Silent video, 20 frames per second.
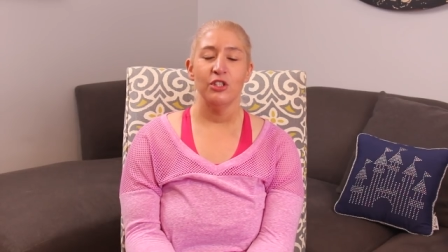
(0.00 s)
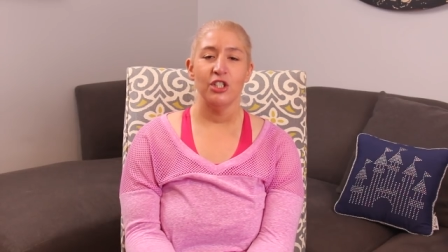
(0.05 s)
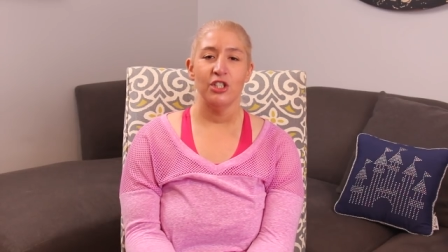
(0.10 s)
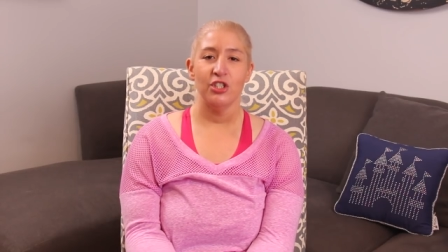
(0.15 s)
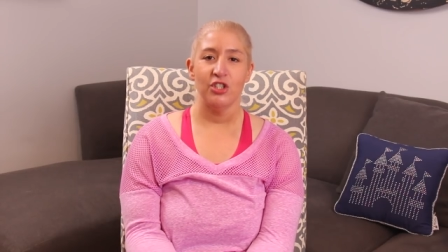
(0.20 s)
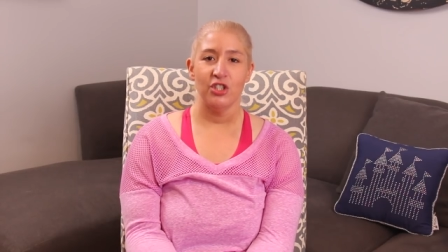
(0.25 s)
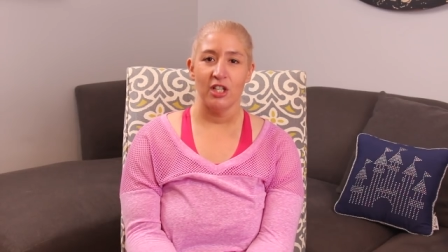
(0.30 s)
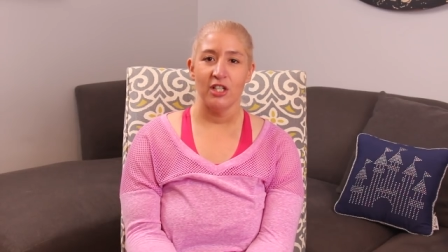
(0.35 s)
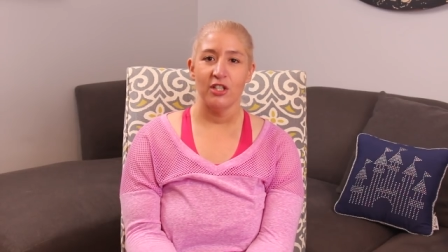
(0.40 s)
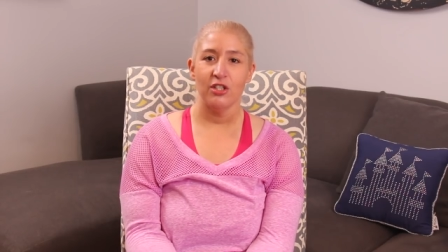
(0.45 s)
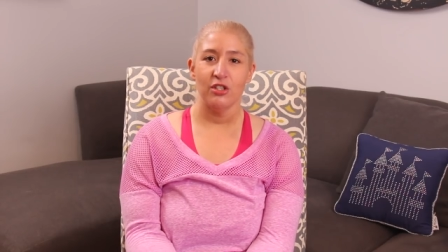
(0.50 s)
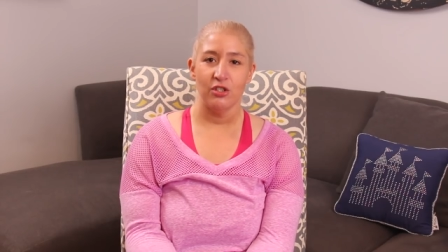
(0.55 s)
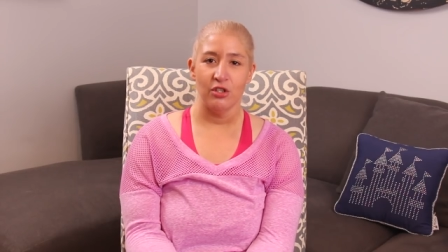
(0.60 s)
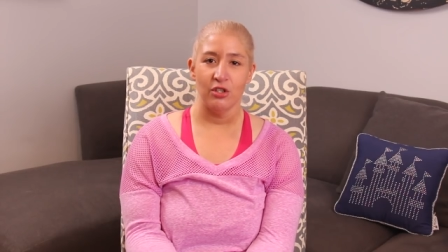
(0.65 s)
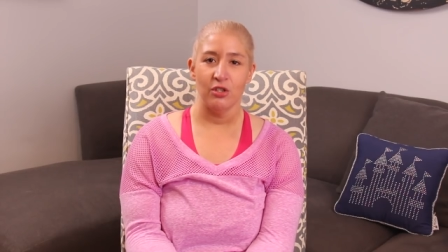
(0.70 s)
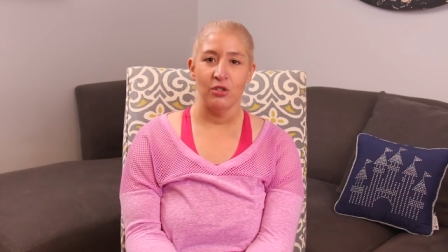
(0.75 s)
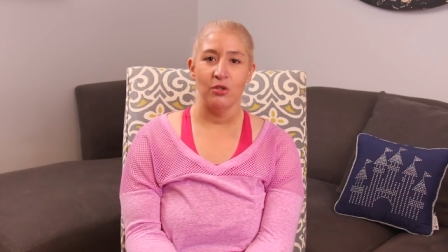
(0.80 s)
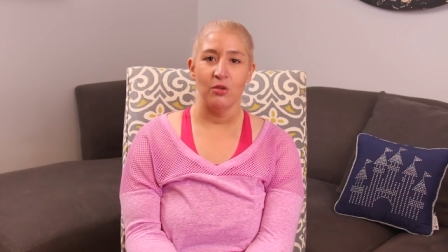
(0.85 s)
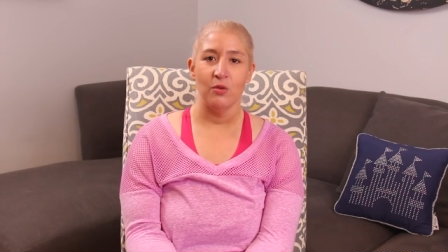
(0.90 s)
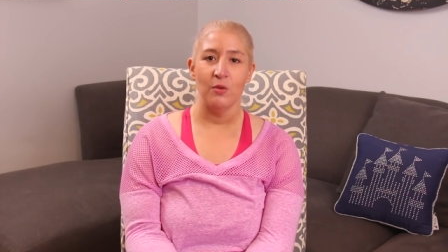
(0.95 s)
to just
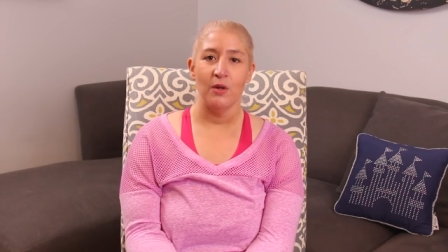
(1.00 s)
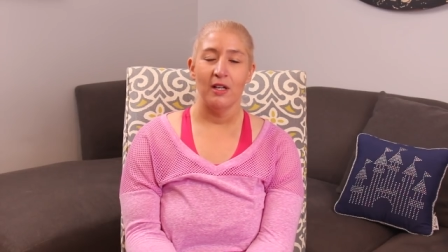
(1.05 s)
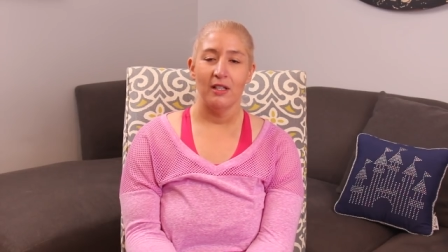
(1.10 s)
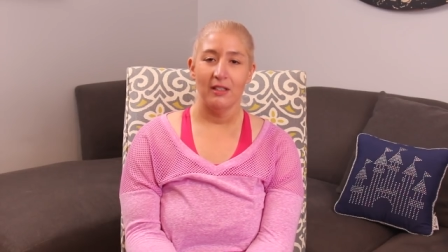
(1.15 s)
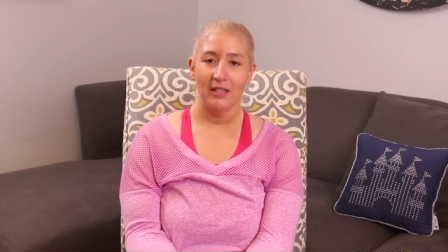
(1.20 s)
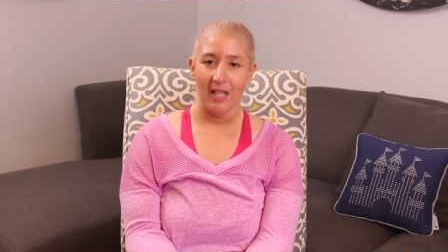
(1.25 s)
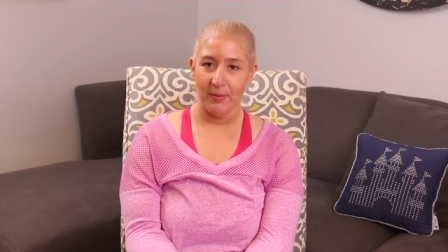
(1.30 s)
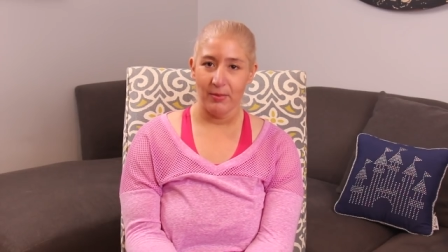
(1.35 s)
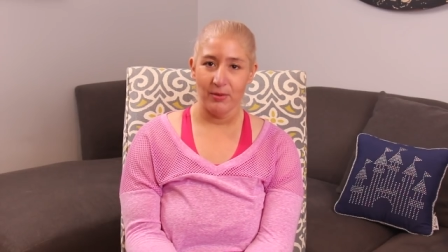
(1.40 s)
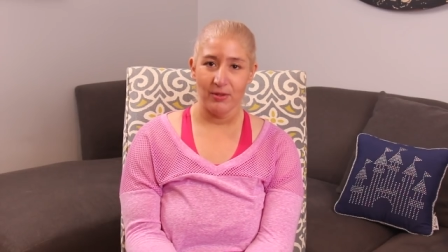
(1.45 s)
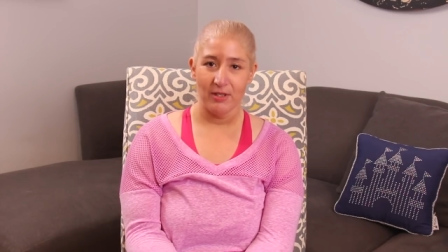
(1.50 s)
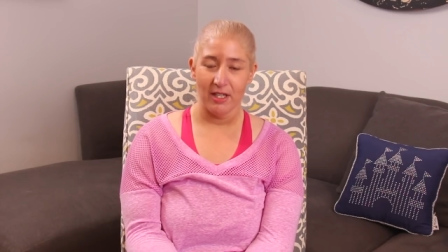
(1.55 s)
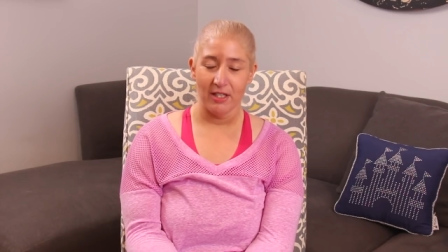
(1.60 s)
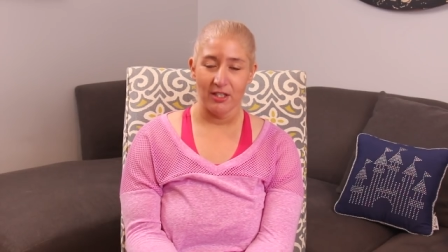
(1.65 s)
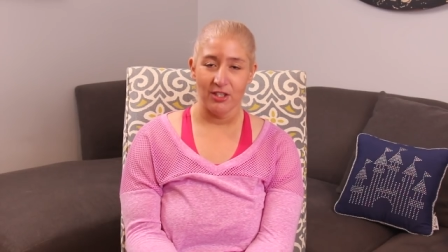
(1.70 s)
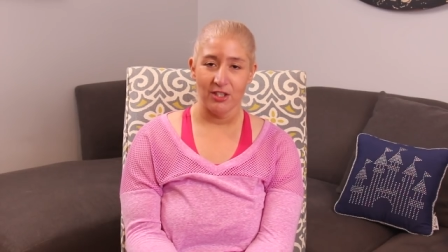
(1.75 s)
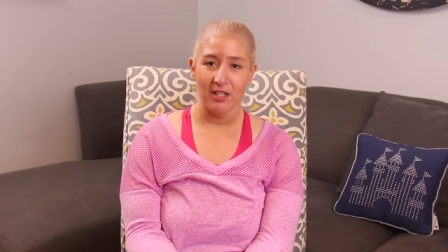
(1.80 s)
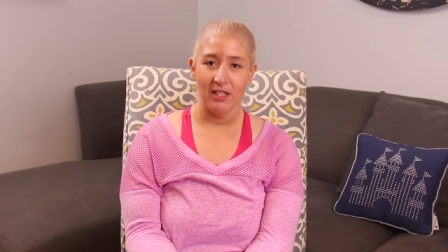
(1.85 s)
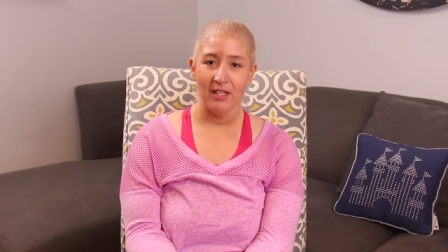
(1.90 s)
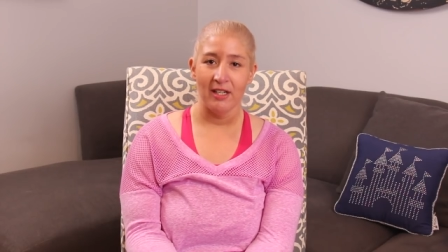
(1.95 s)
do
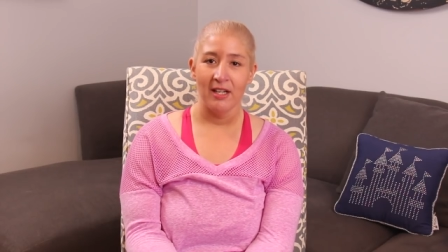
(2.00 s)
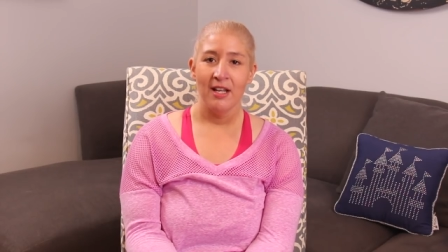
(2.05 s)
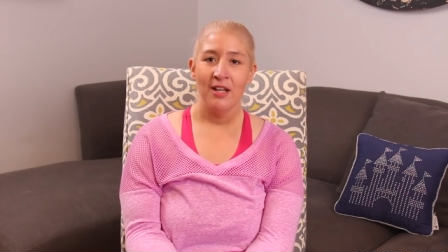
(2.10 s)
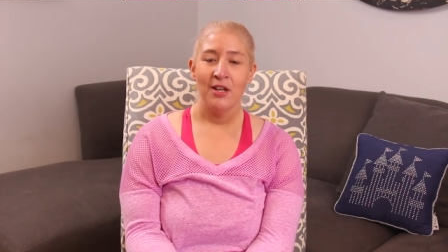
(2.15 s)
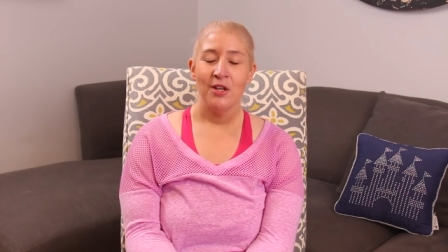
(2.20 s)
liposuction.